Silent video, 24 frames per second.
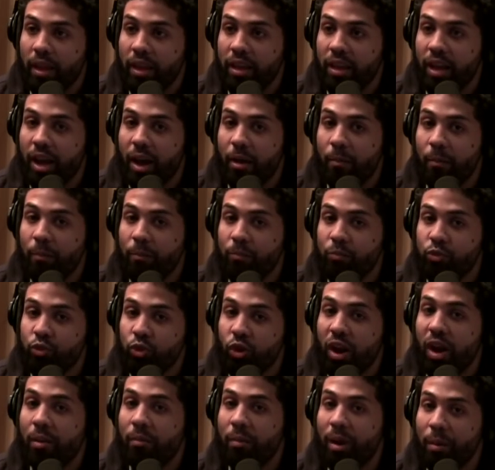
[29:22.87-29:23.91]
and I'm
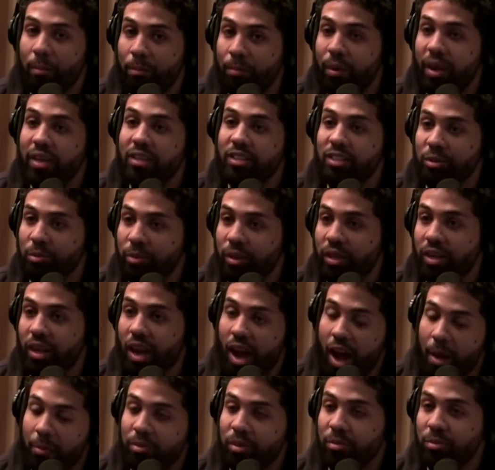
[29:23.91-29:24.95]
trying my best to be
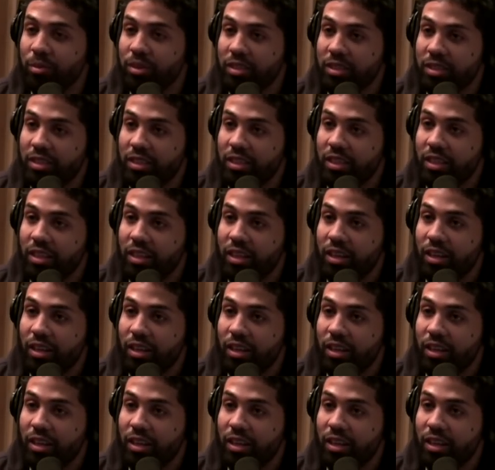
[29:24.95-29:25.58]
an optimist.